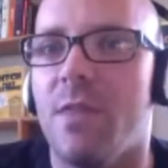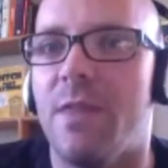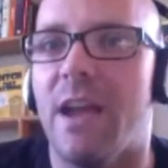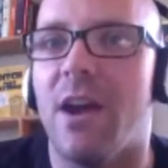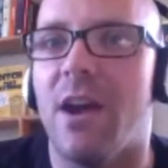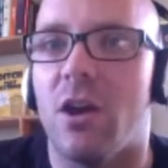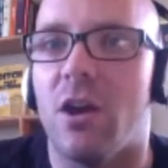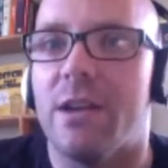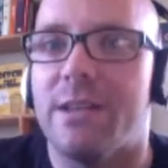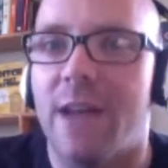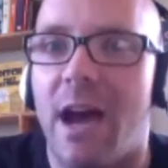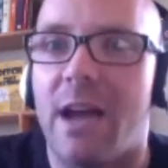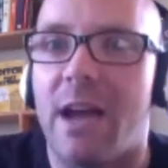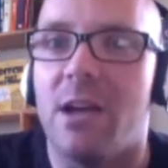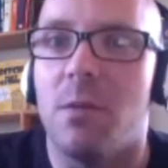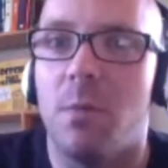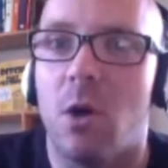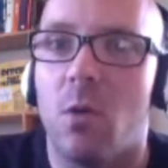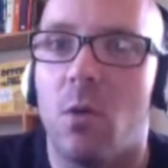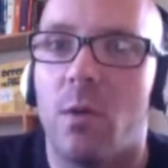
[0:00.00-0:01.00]
they are a
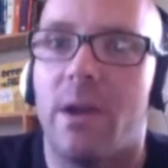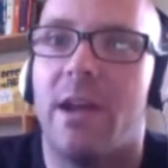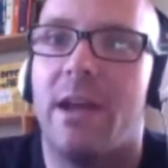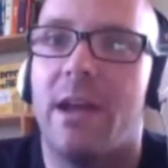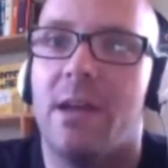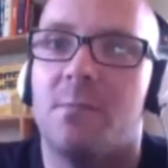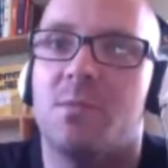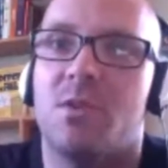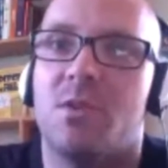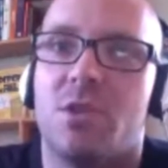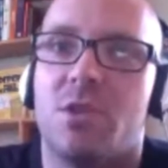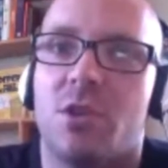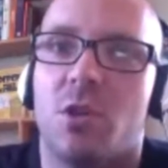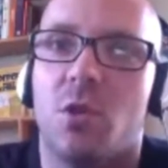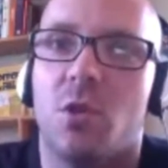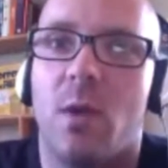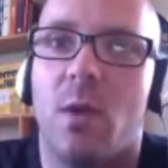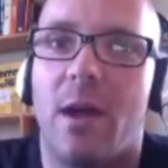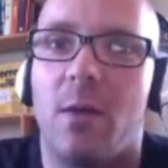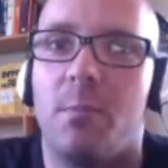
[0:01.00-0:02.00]
dynamo when it comes
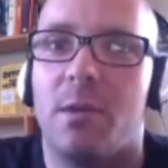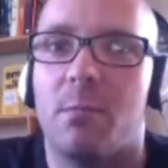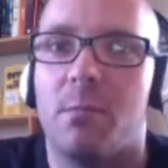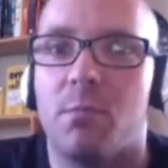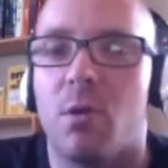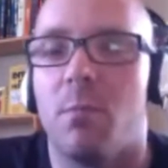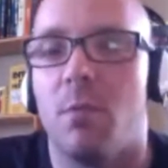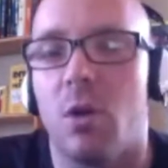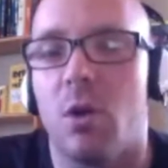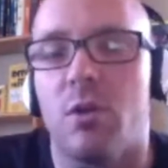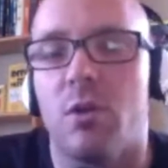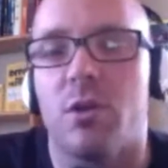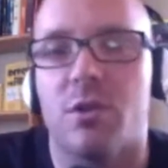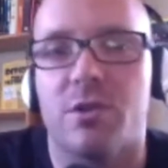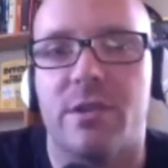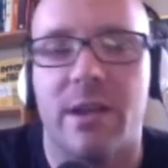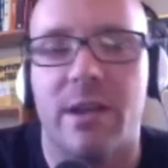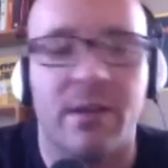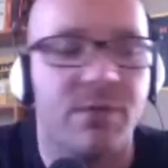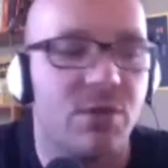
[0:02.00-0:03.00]
to helping promote your
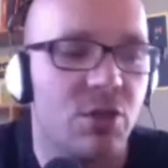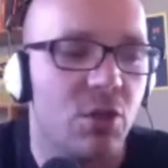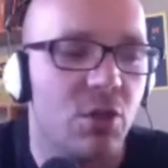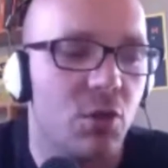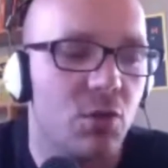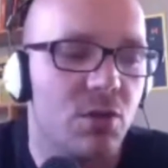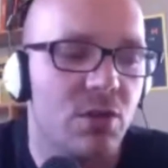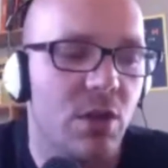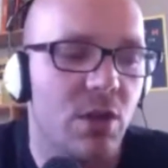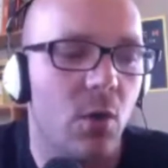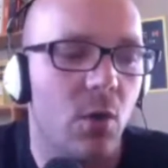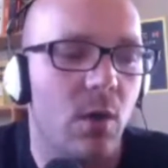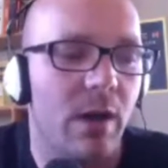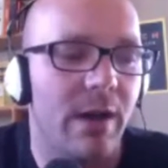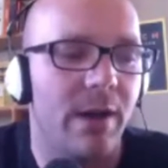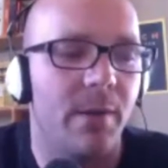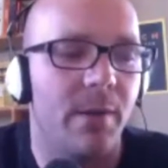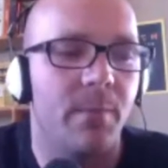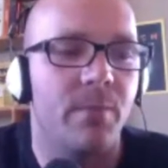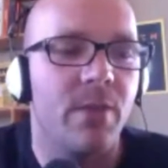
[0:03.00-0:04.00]
stuff too. So
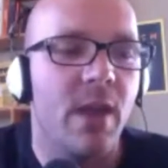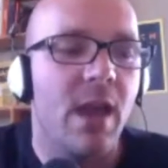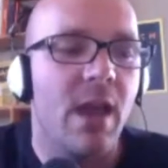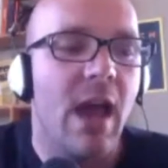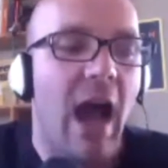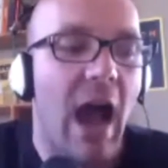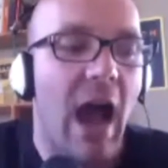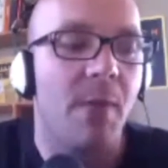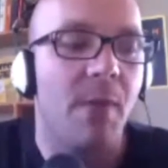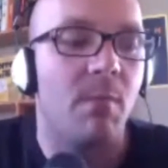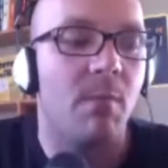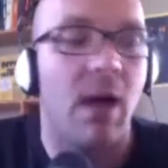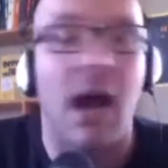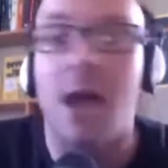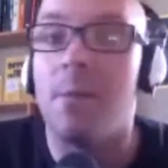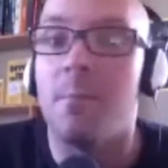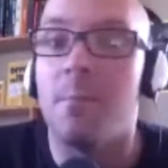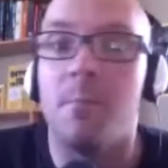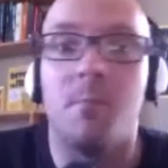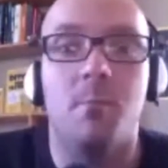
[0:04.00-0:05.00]
I'm
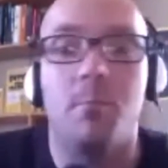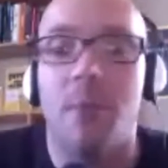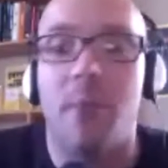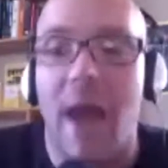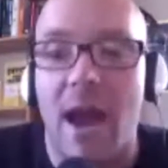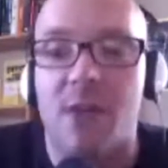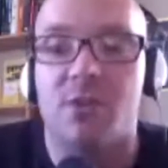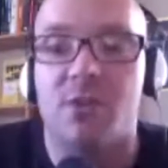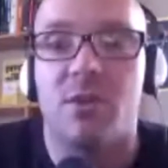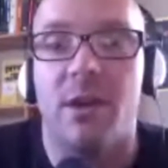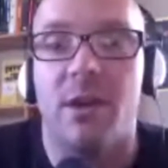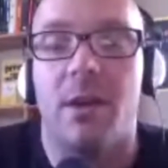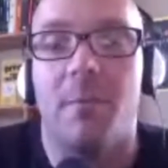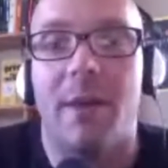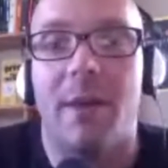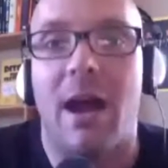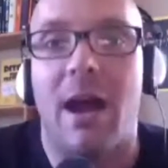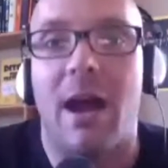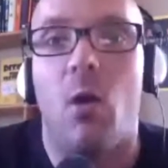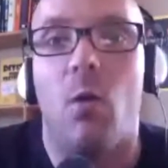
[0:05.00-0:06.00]
passionate
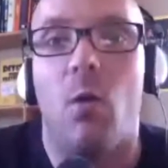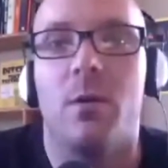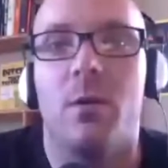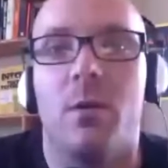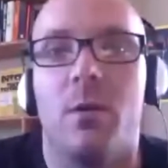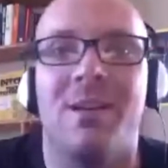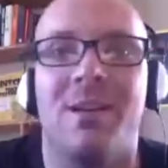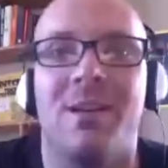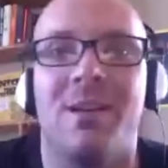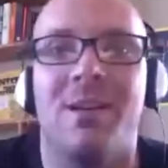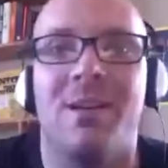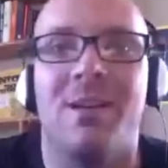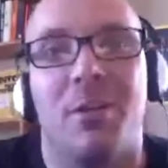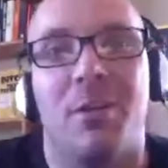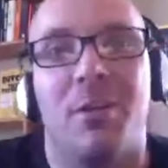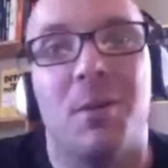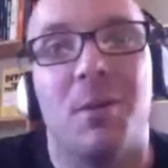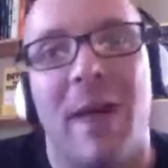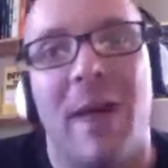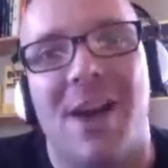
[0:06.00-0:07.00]
about their
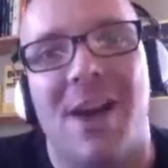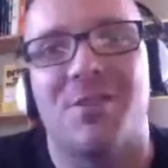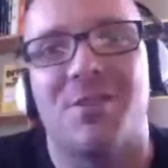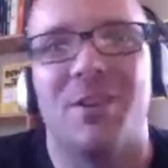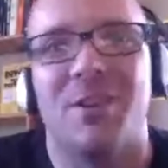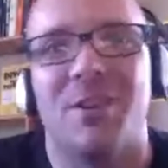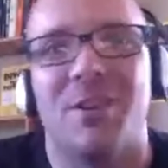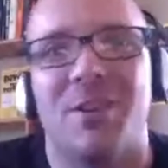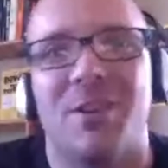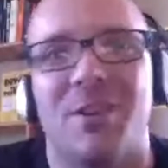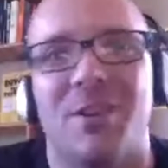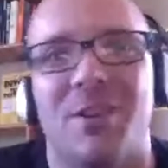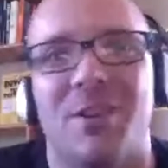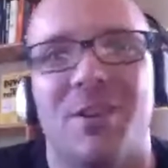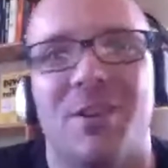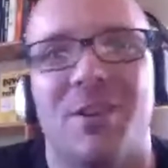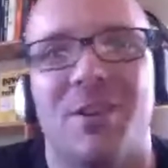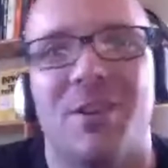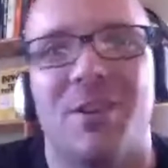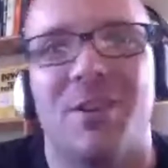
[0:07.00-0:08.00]
passion, about what it is
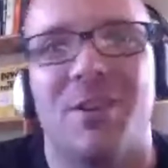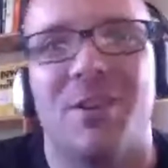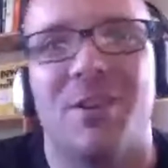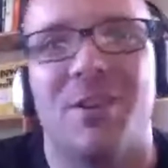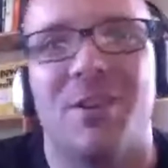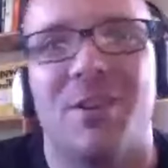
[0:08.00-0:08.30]
that they're doing,